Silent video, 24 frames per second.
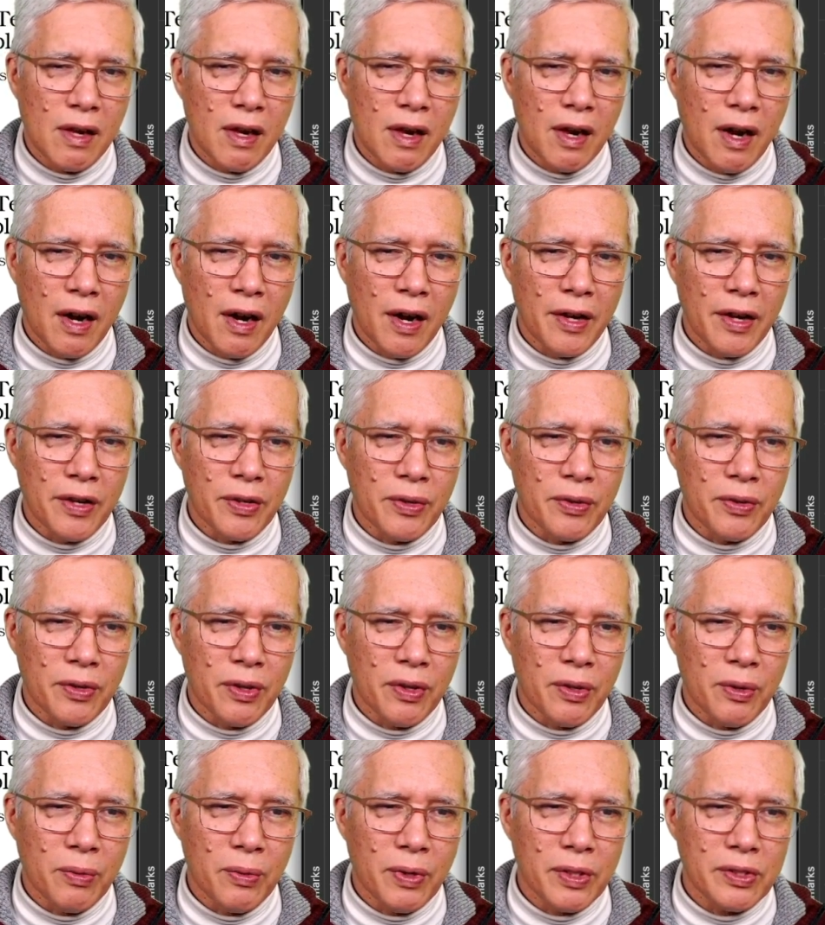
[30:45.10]
I don't know
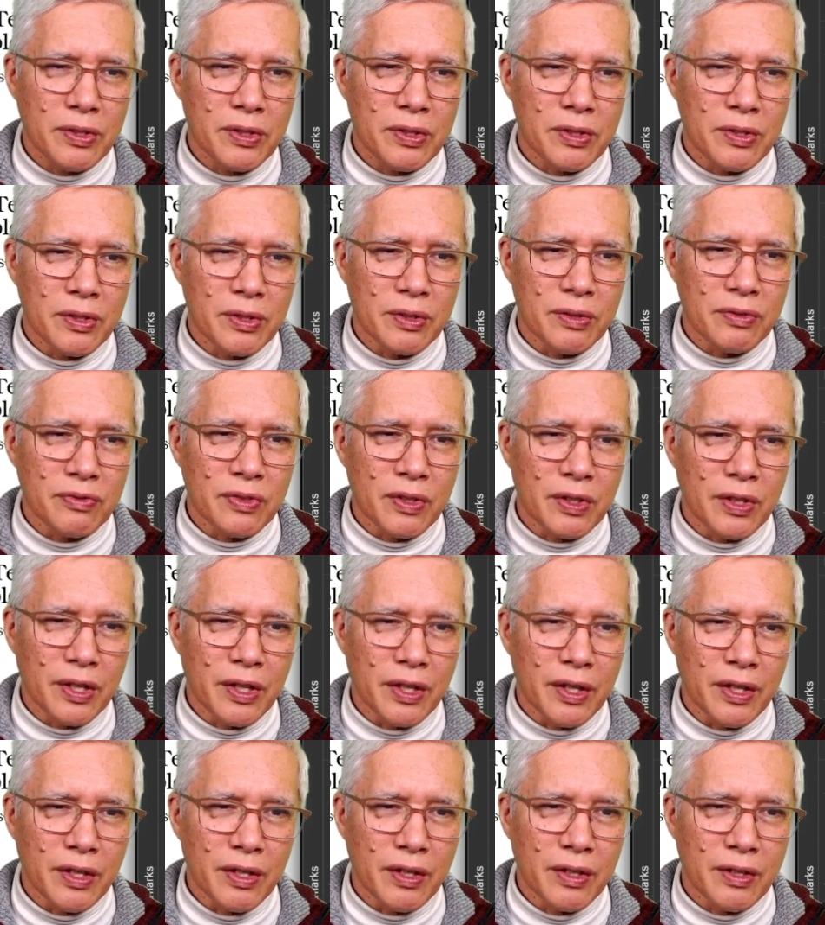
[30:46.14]
what to do for
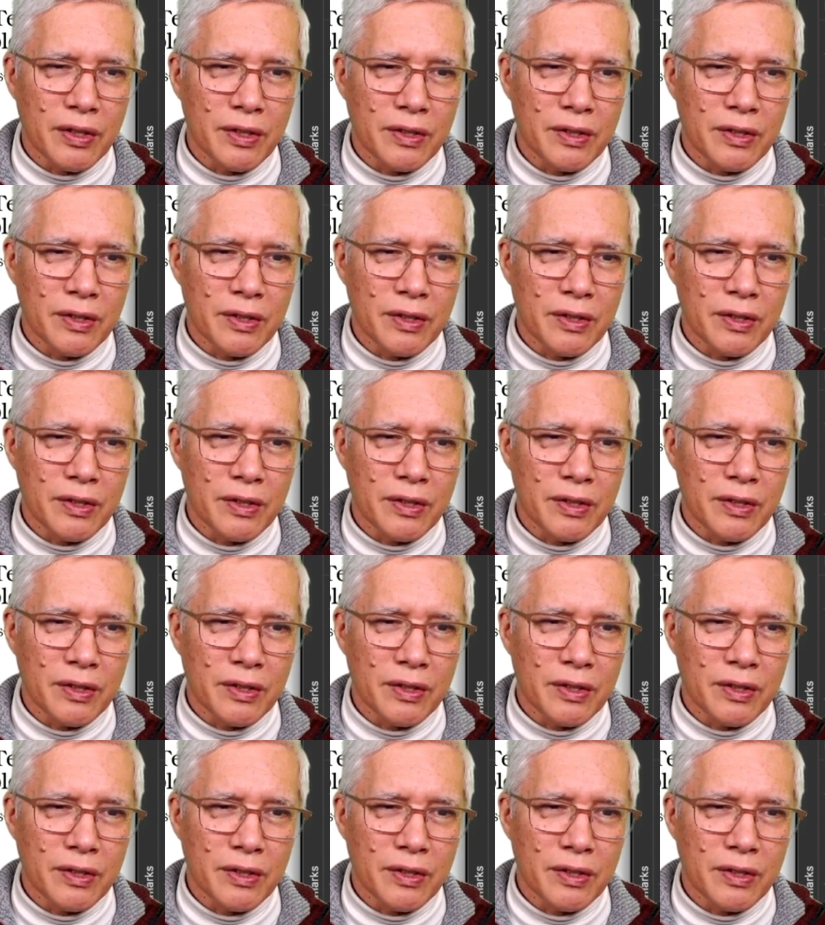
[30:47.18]
here.